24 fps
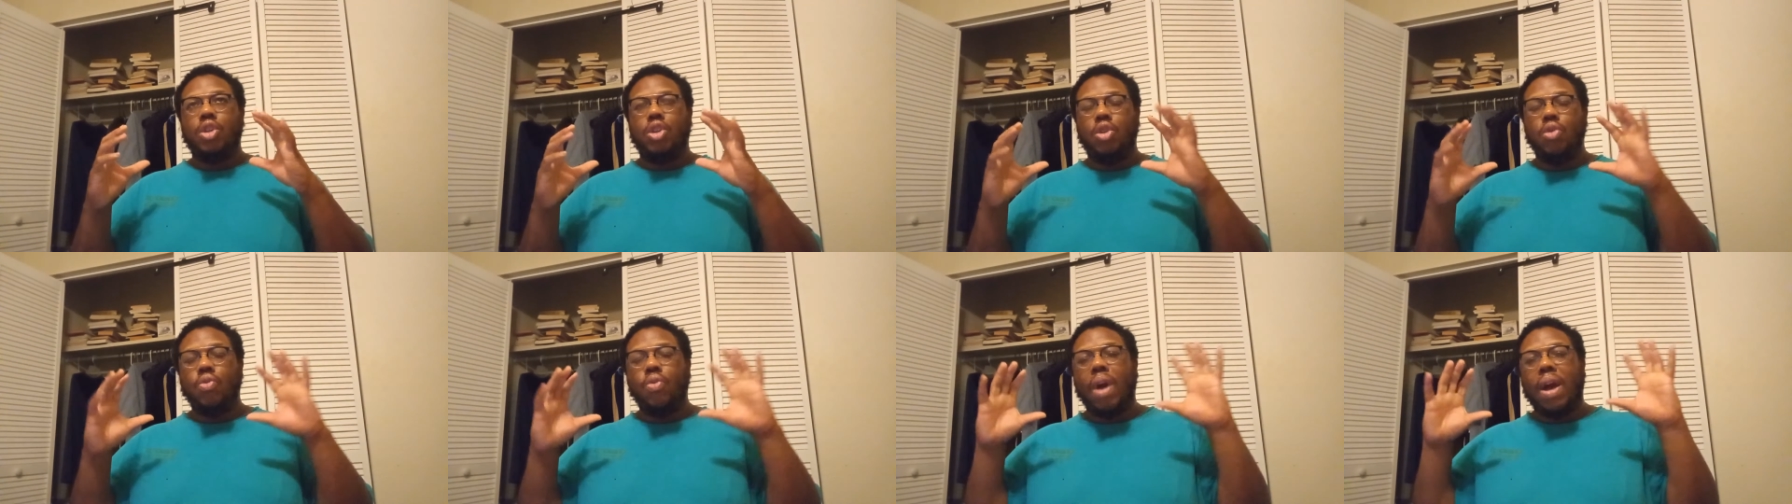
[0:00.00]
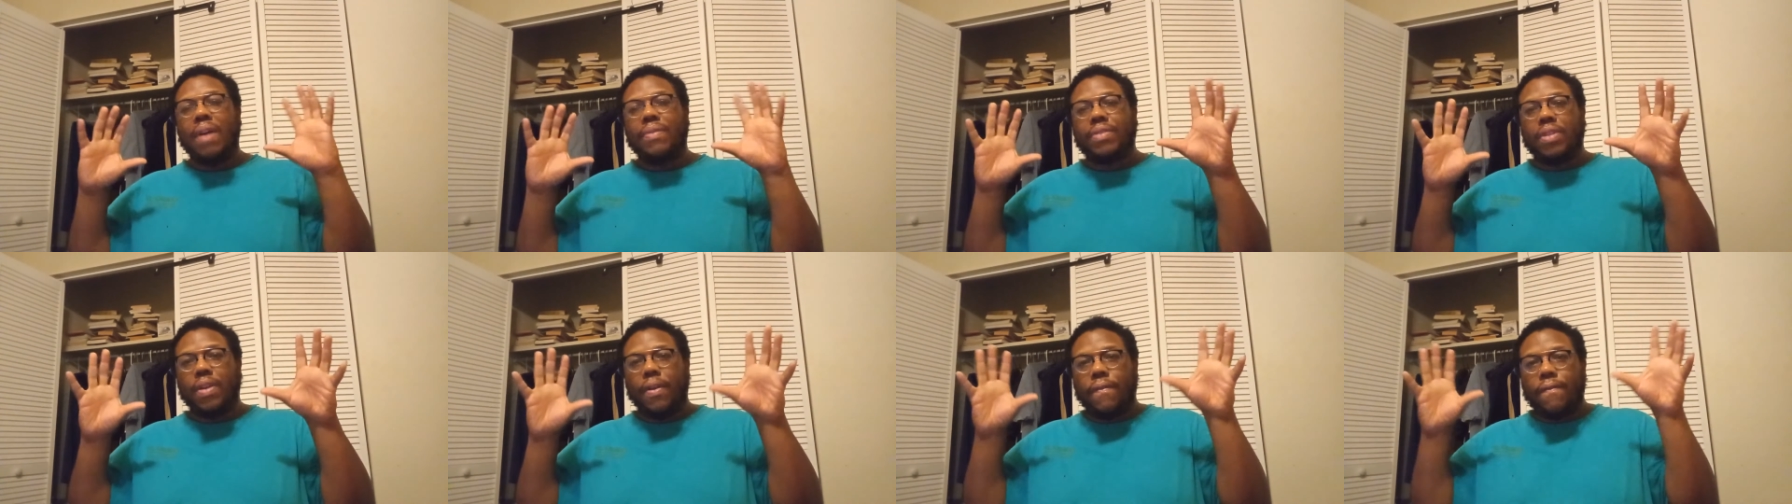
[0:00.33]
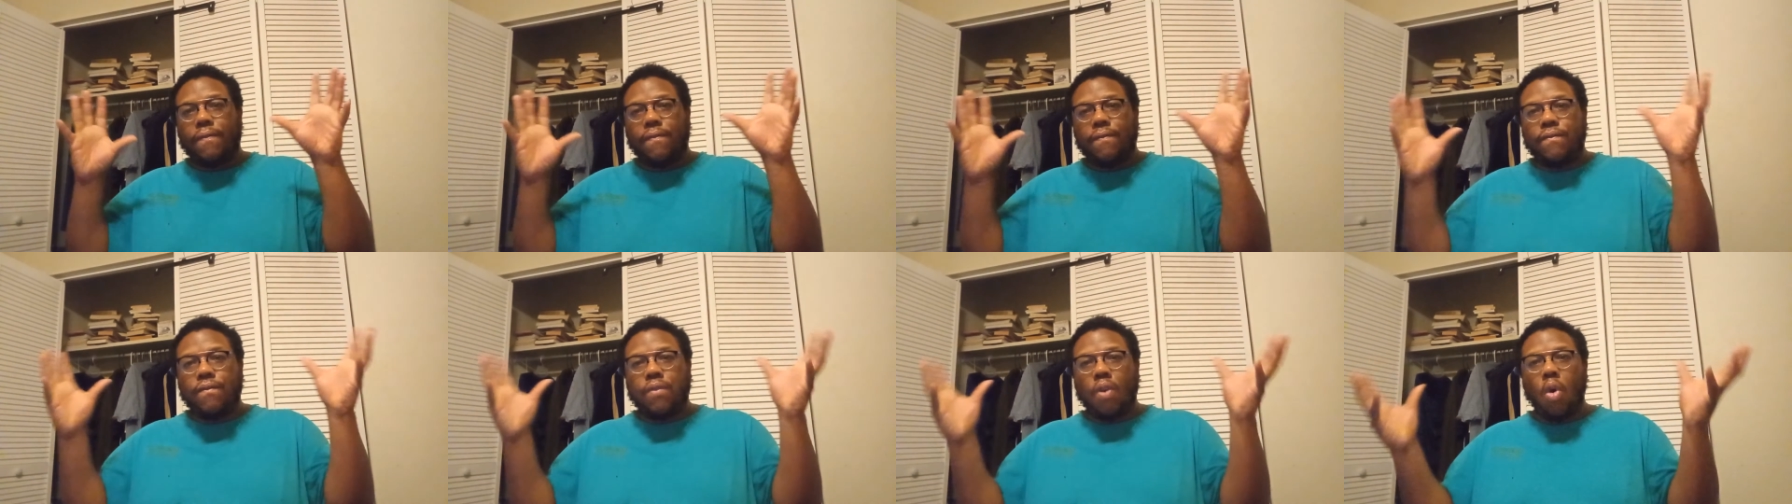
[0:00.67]
you have to
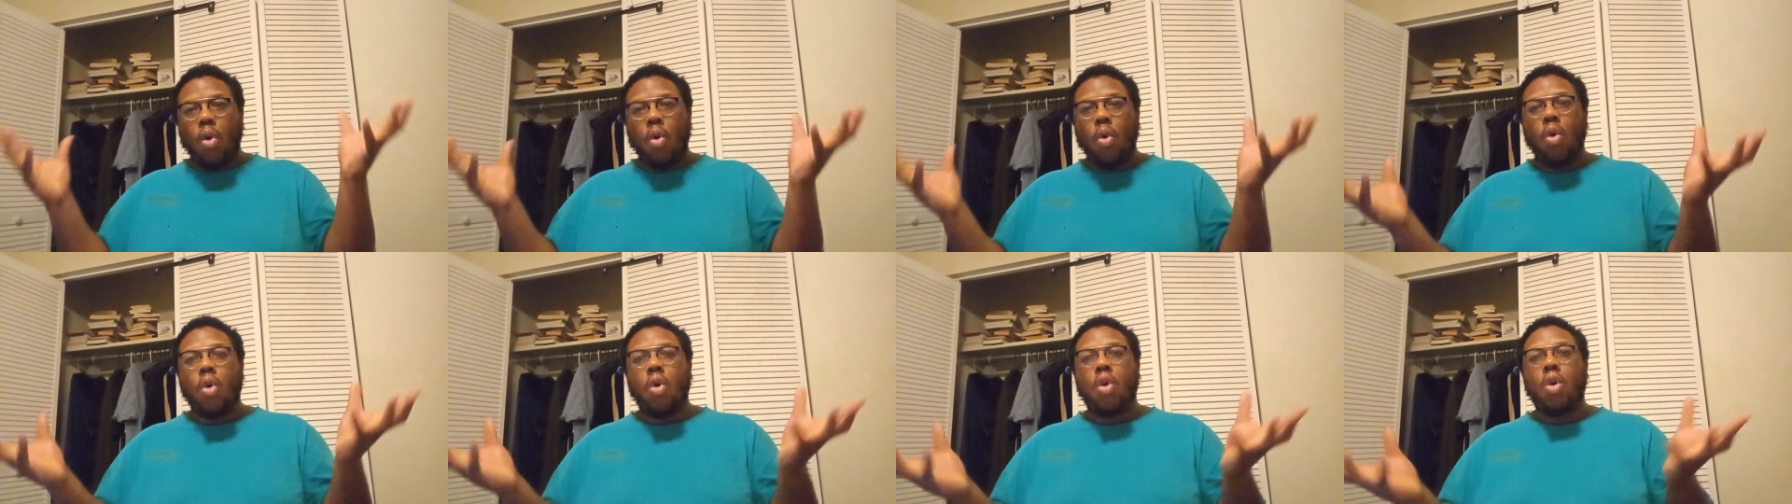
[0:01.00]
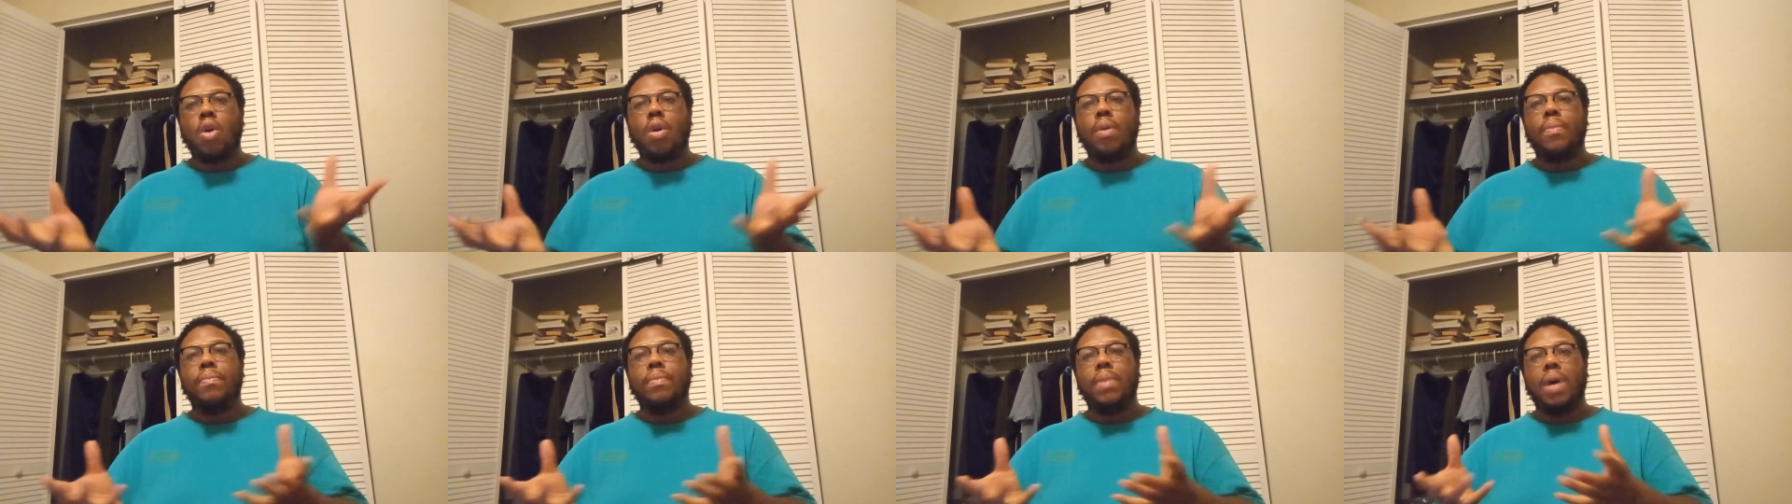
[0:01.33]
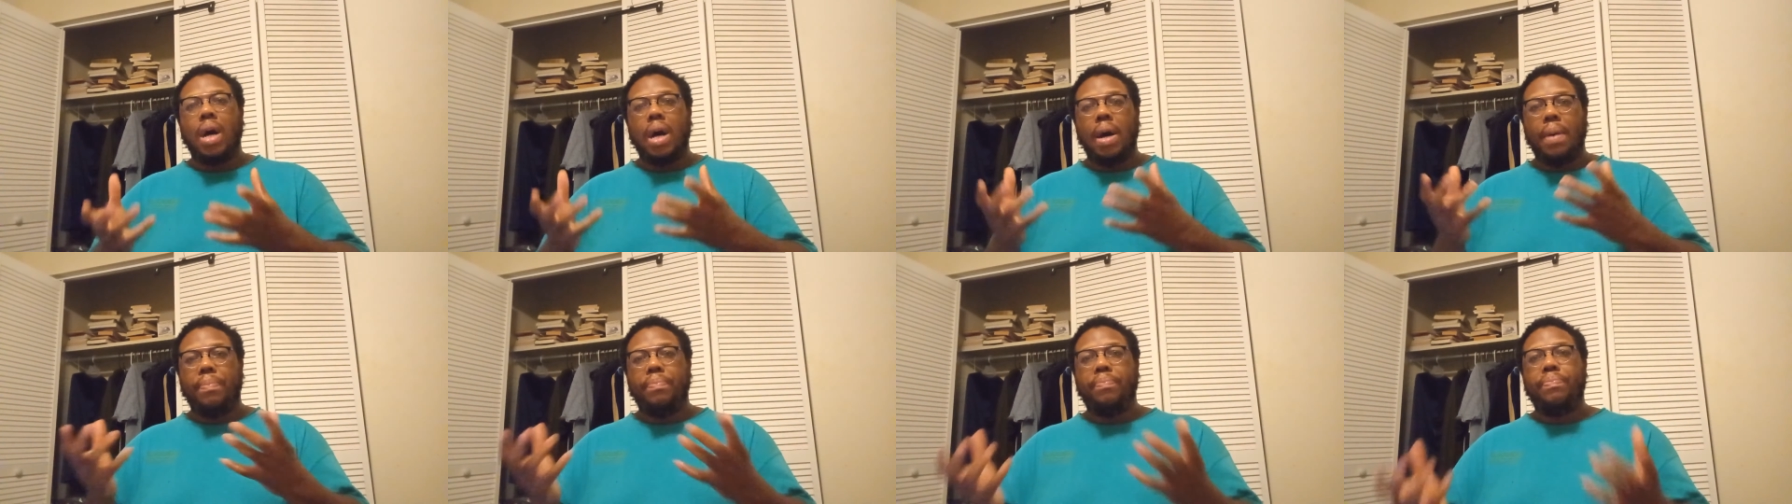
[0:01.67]
form
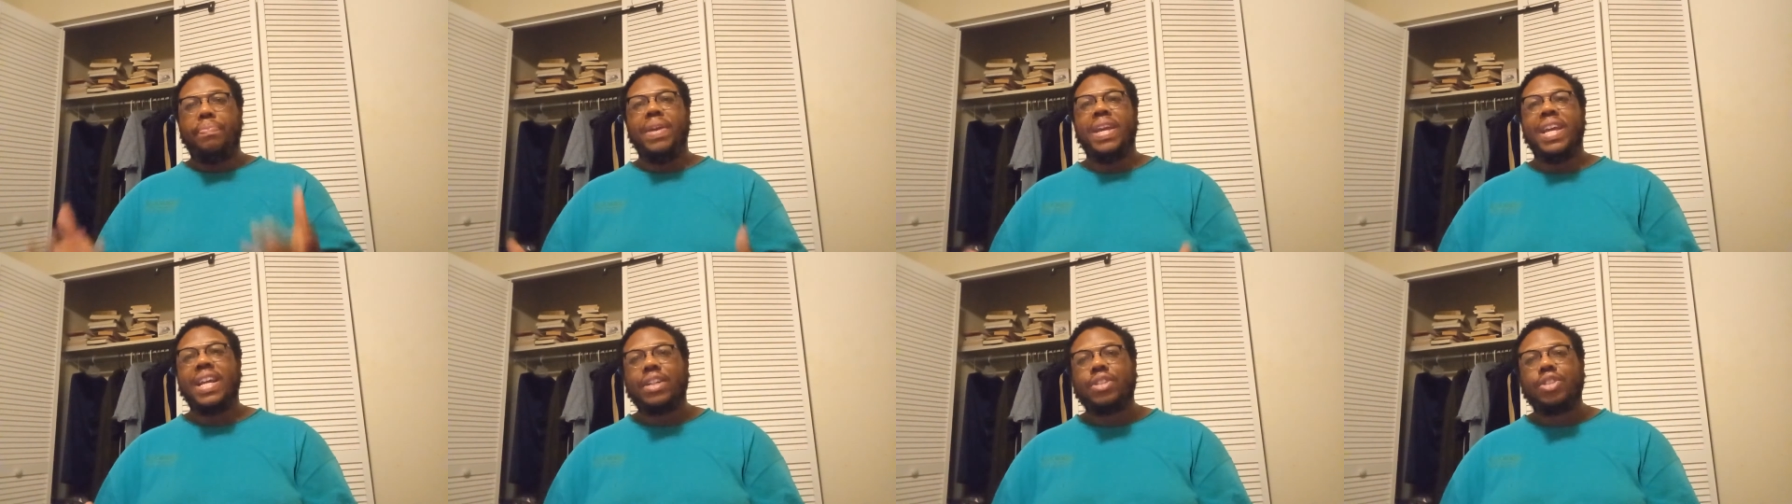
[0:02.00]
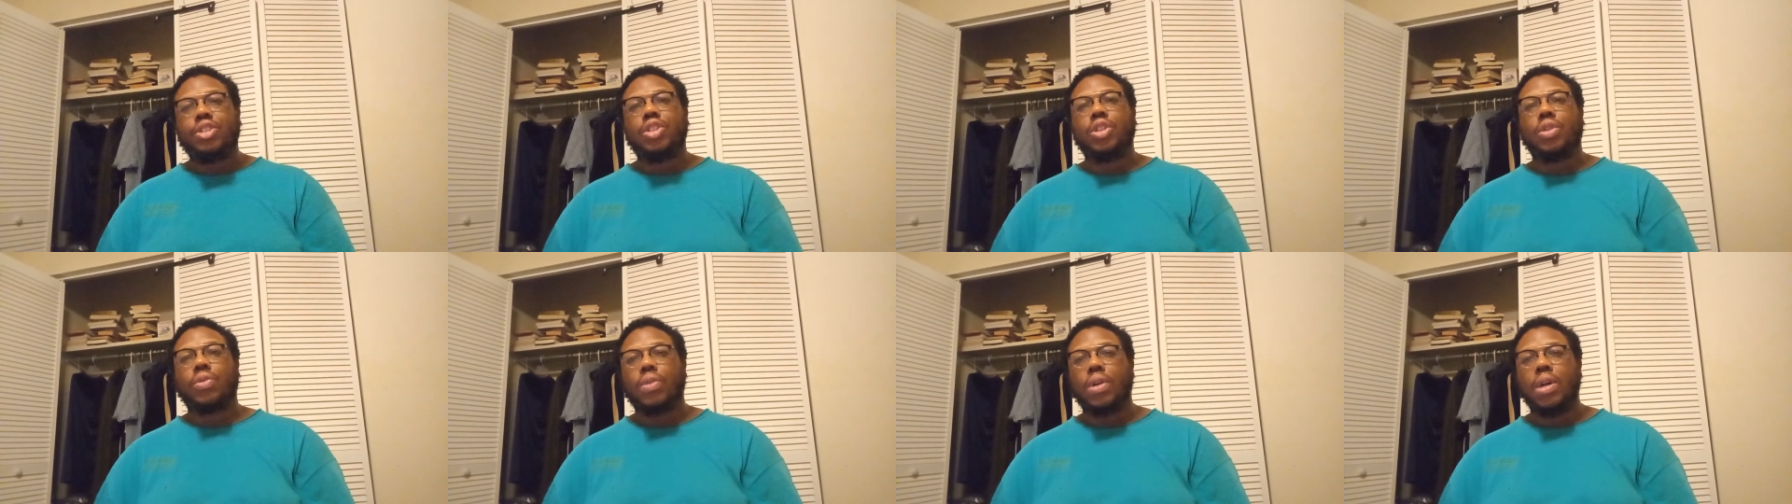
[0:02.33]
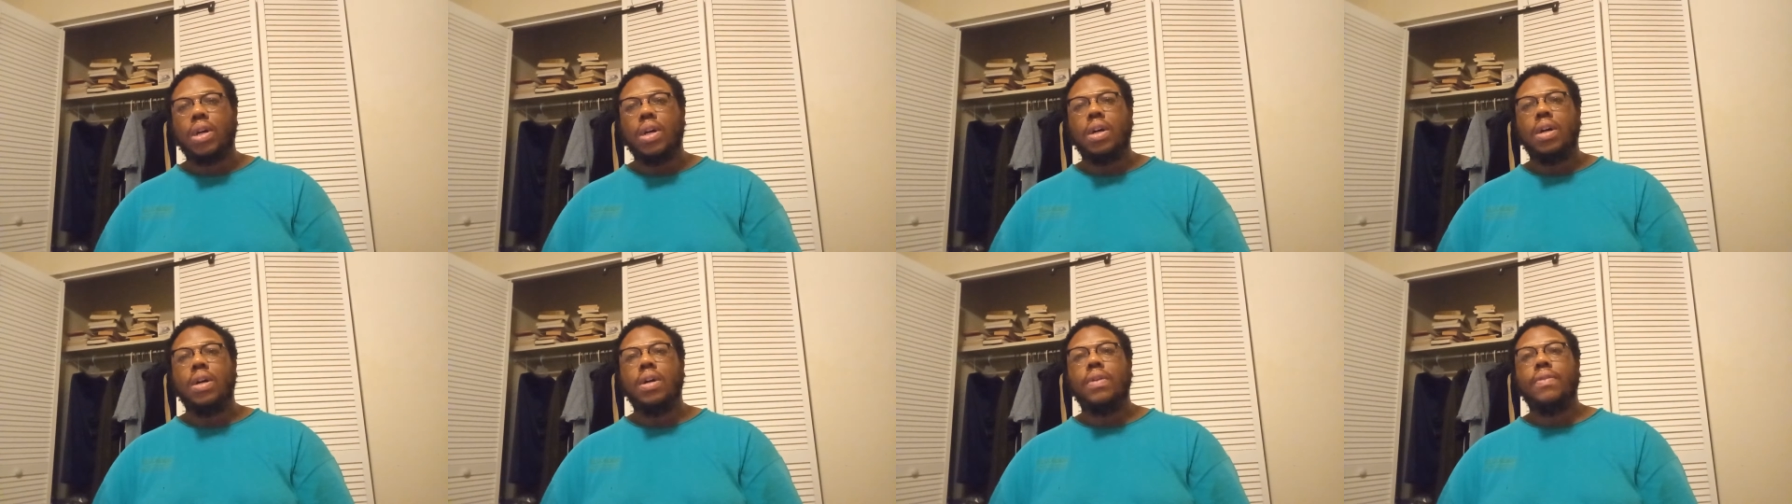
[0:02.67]
a picture
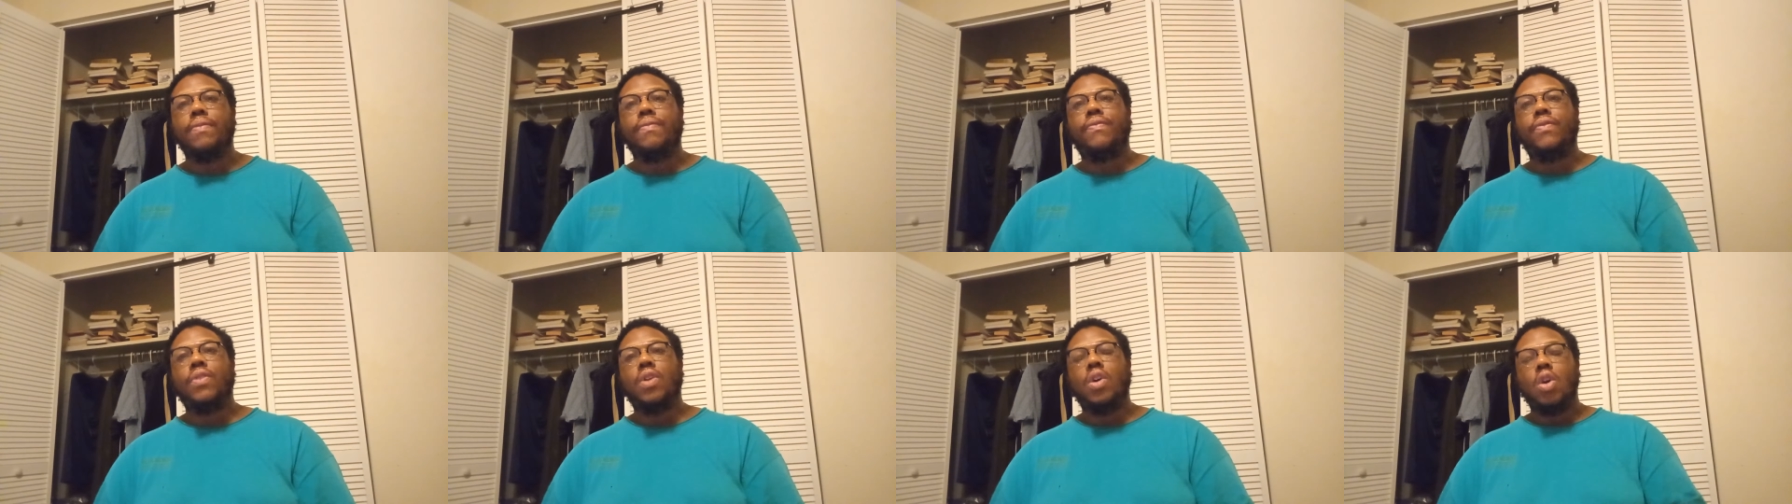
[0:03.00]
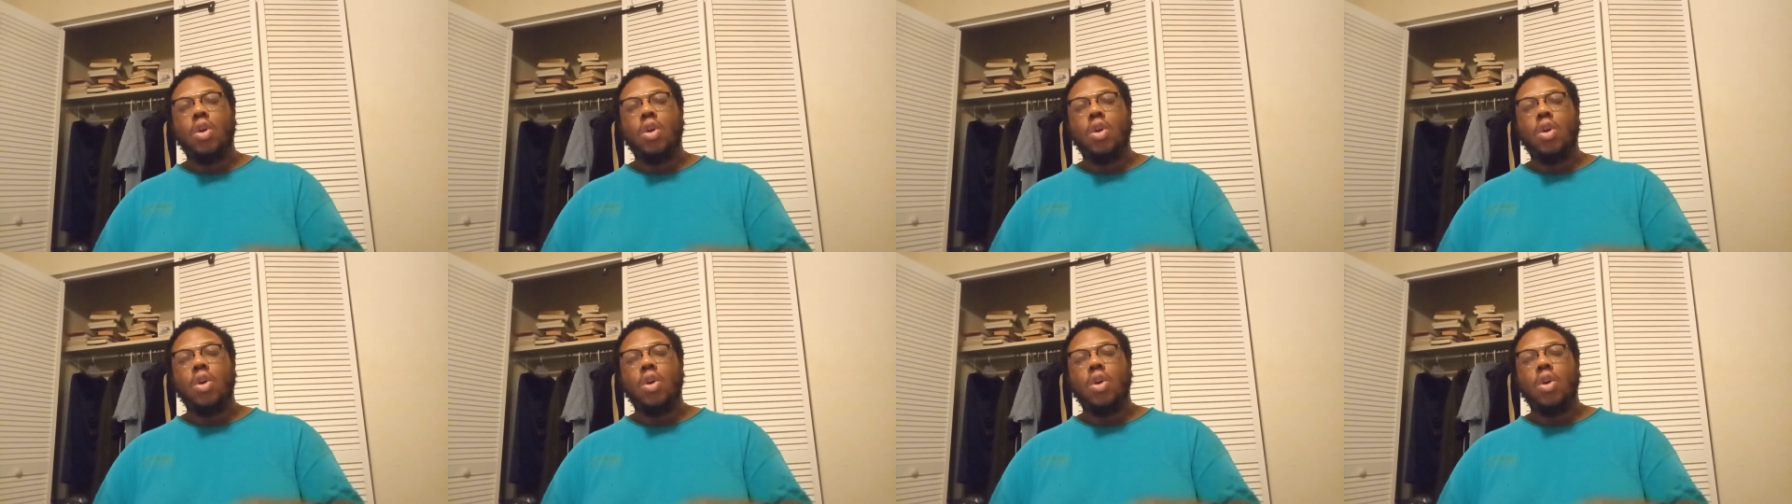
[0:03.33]
of